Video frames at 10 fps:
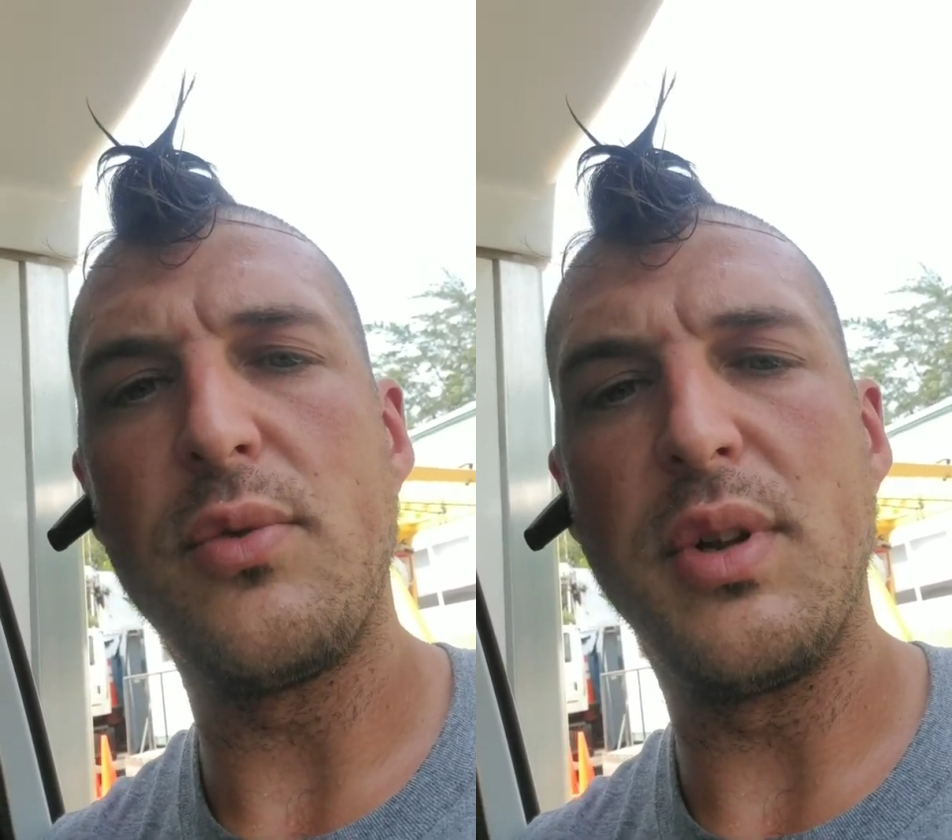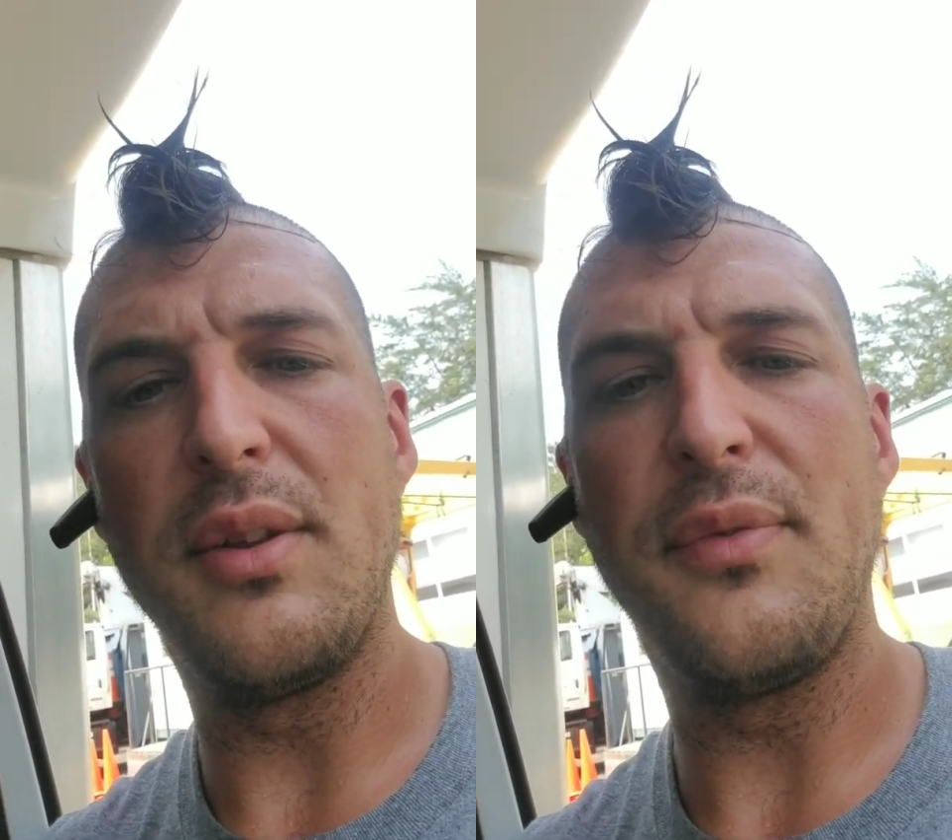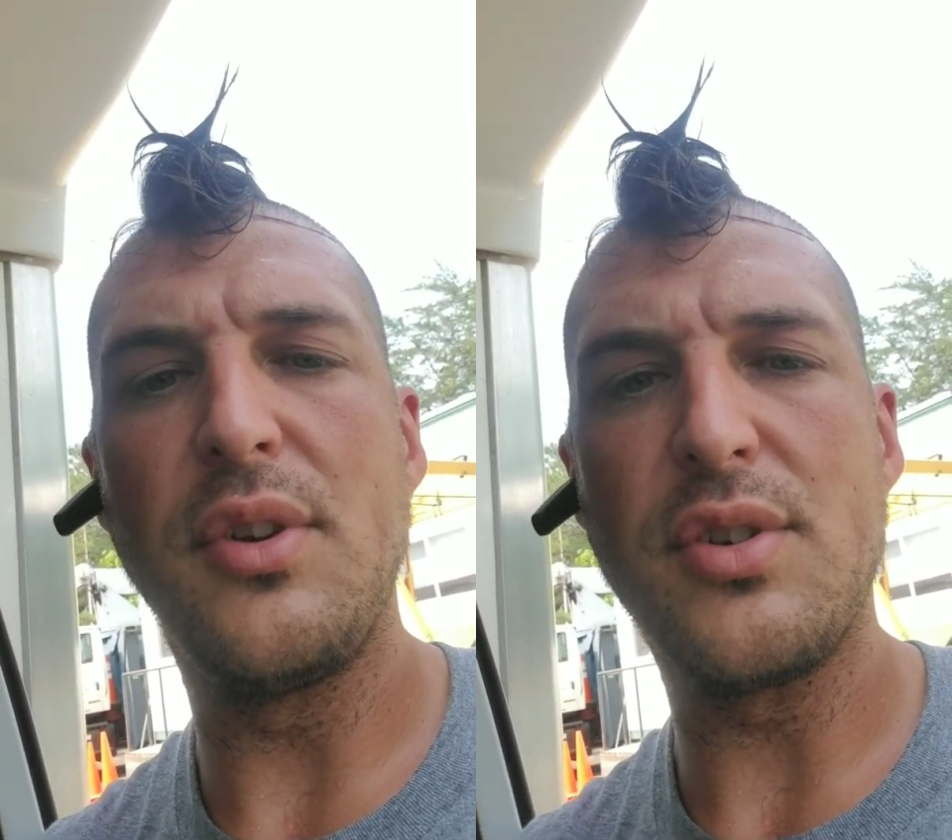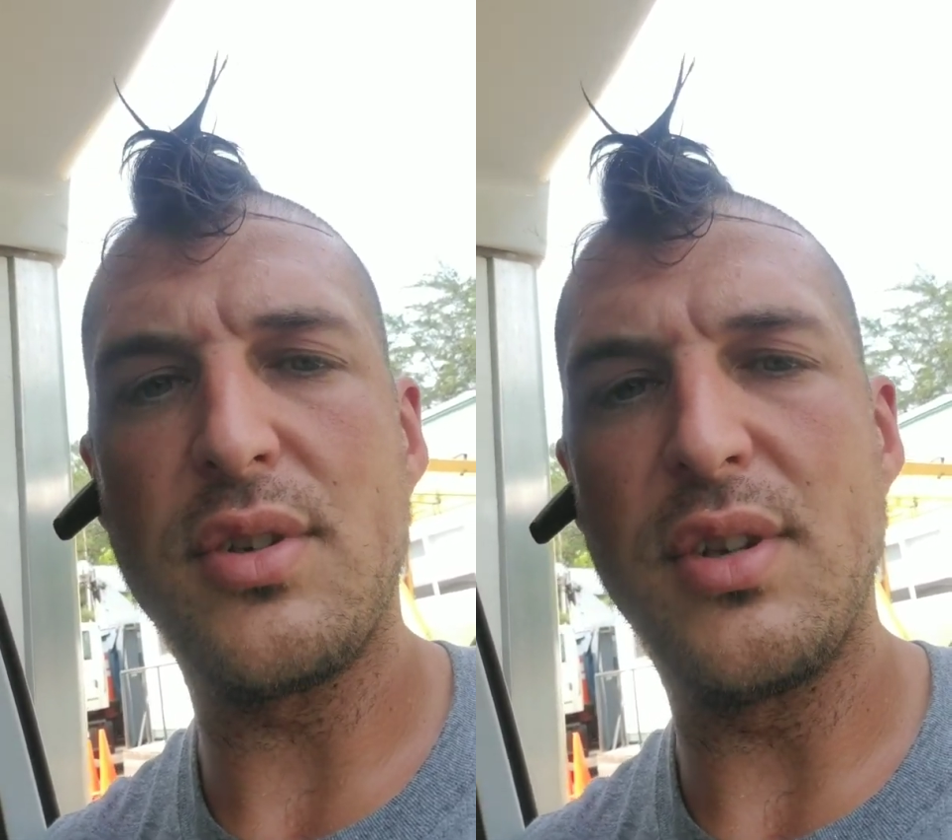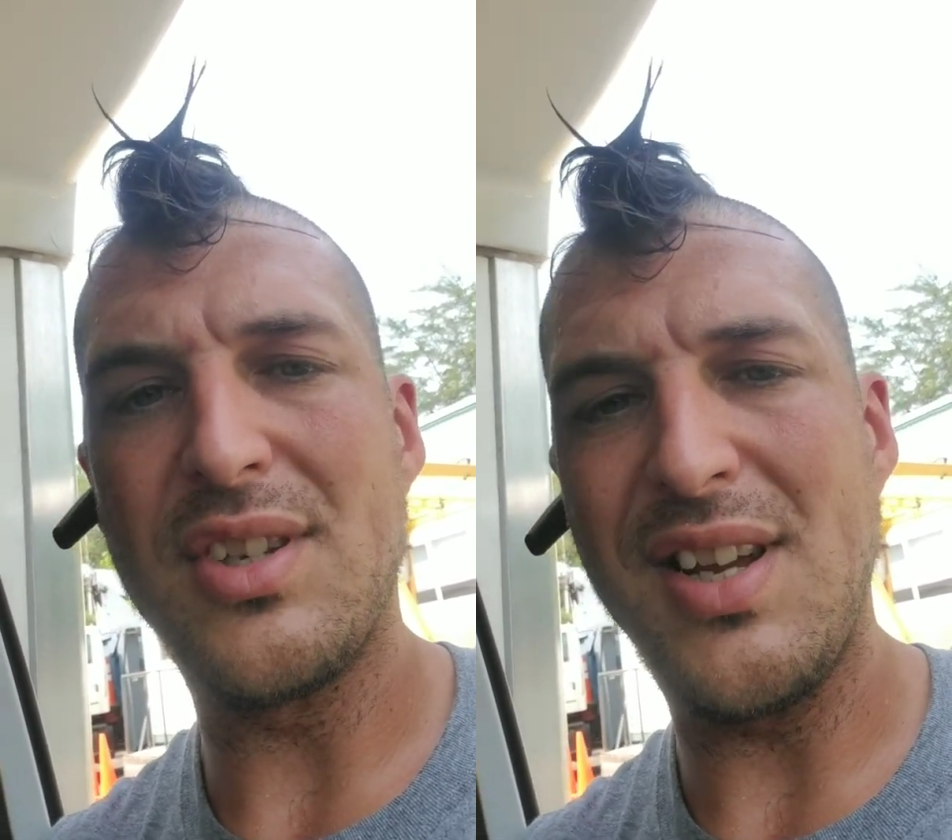when it
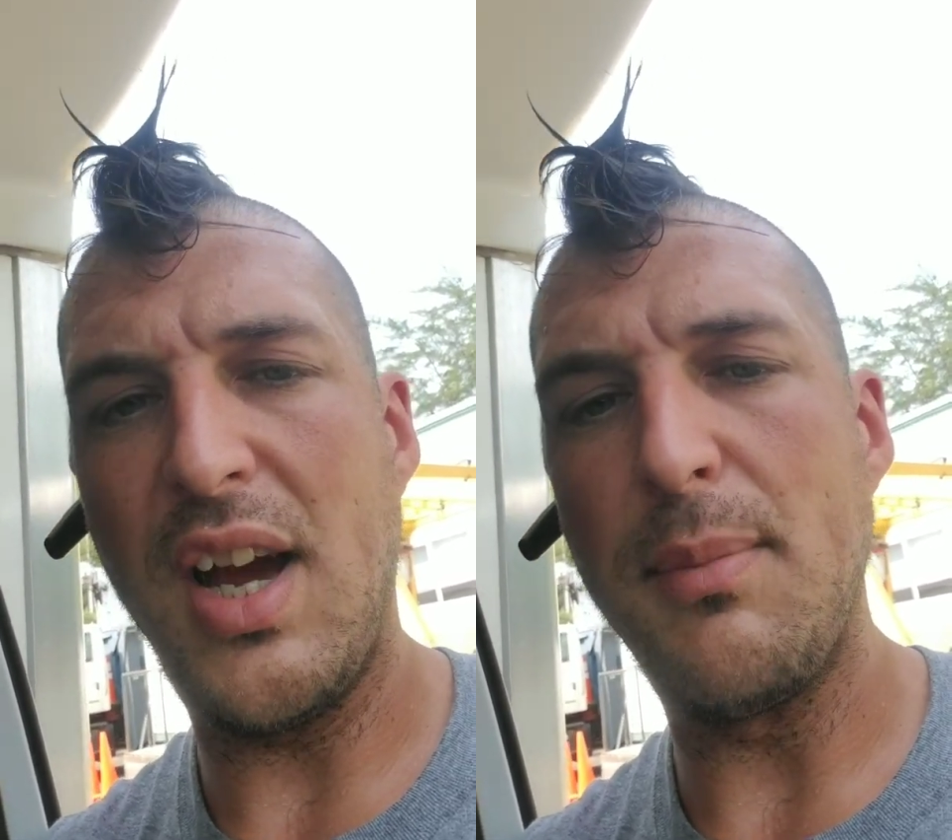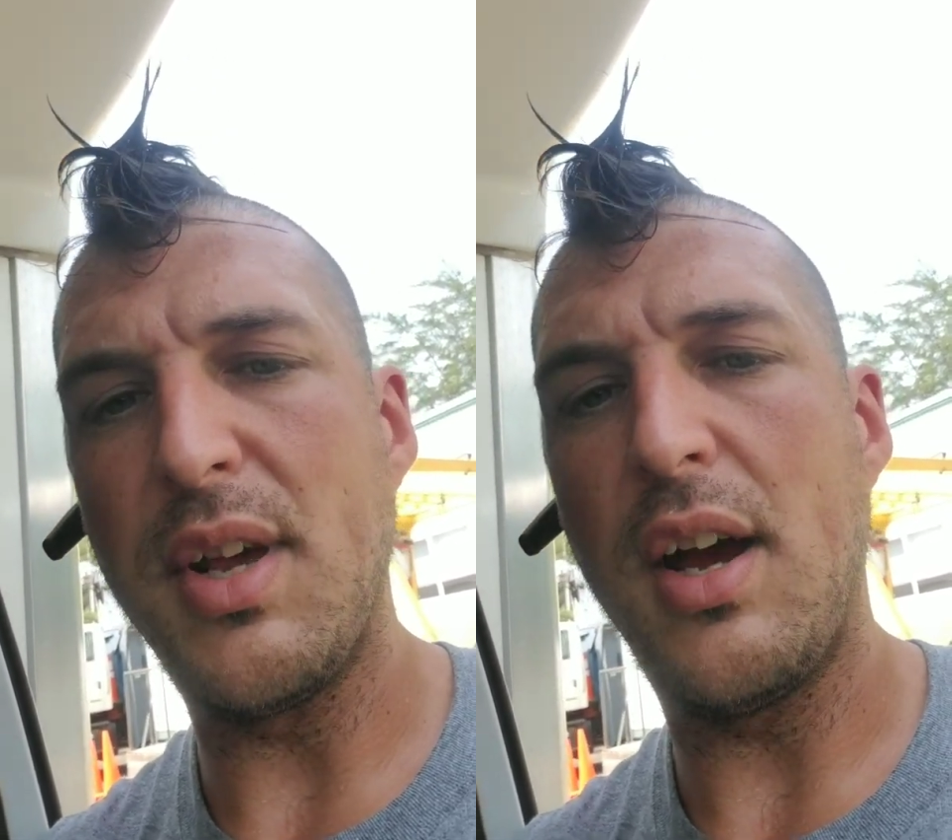finished its timed